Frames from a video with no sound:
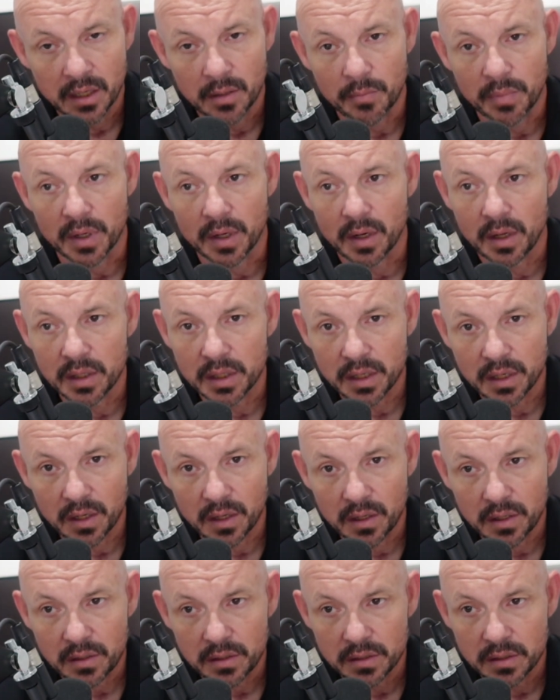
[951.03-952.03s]
But all in
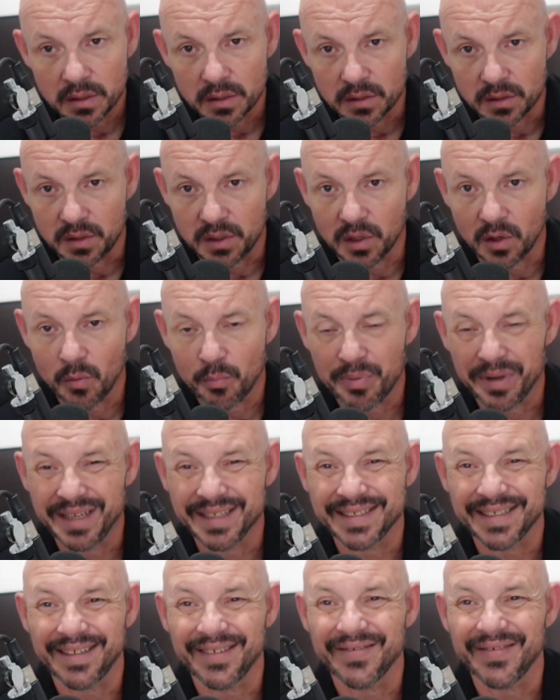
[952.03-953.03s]
all, don't
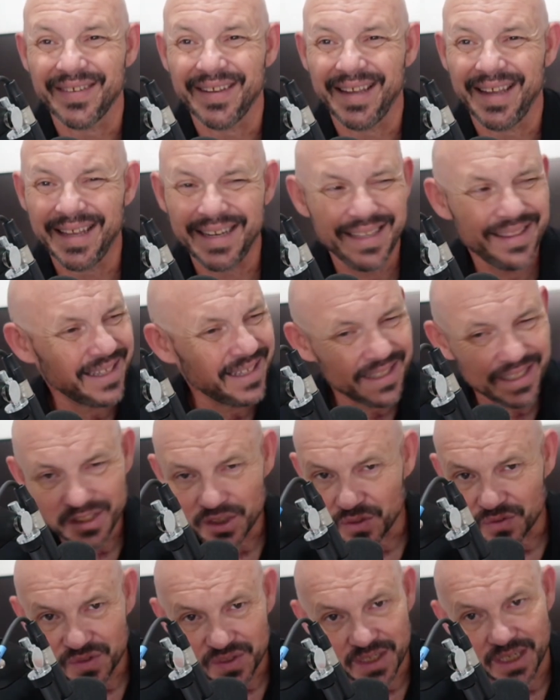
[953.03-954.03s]
base off anything that
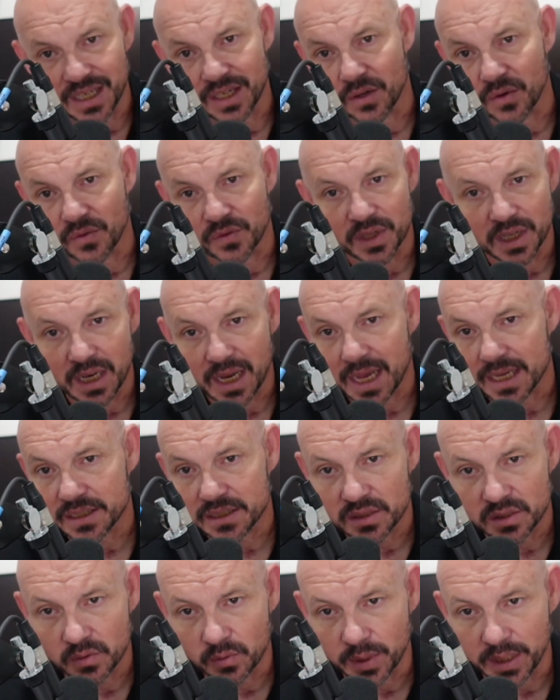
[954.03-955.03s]
you've seen over the last
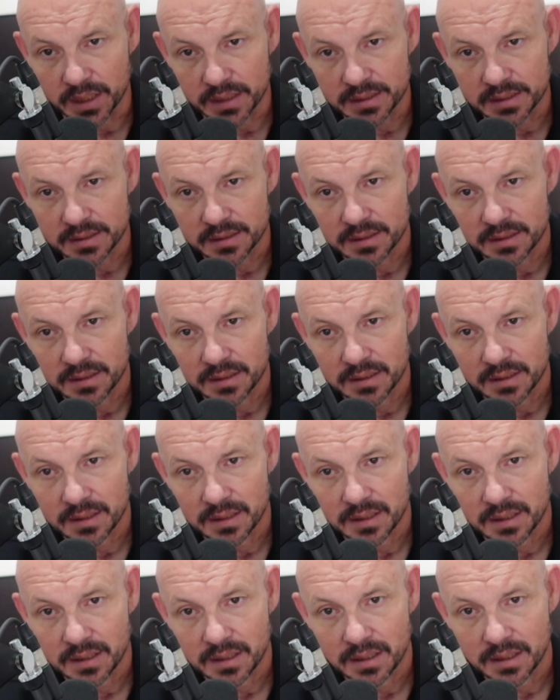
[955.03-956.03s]
2 weeks.
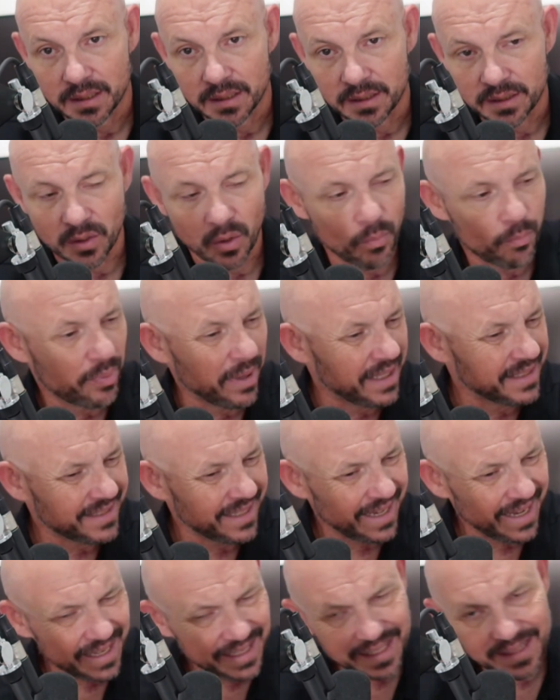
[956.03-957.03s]
Don't base
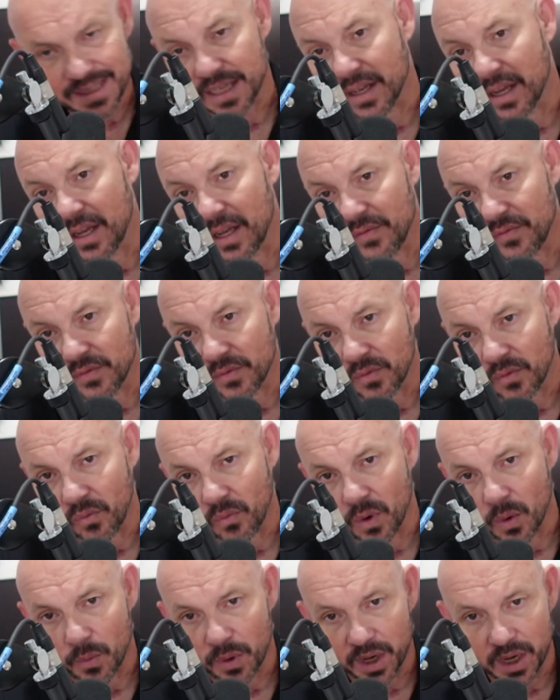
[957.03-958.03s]
anything off
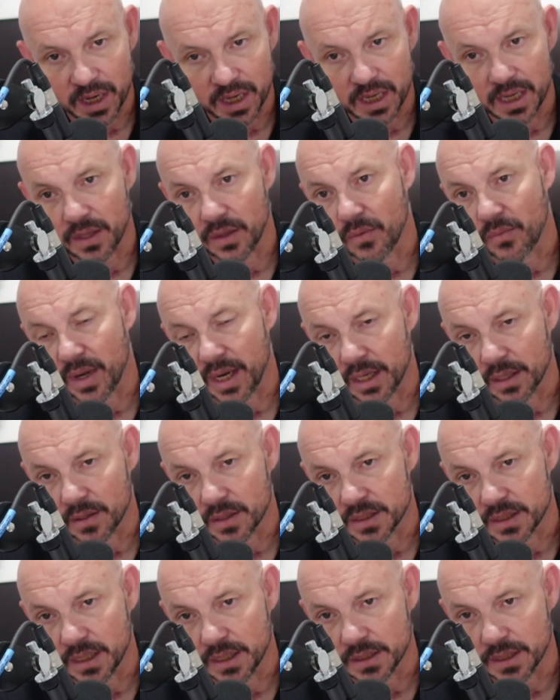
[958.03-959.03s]
what we're going to get in the regular
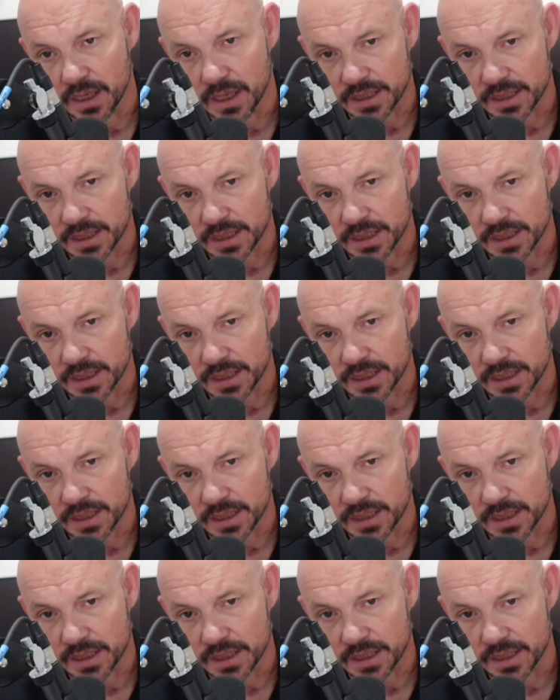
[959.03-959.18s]
season.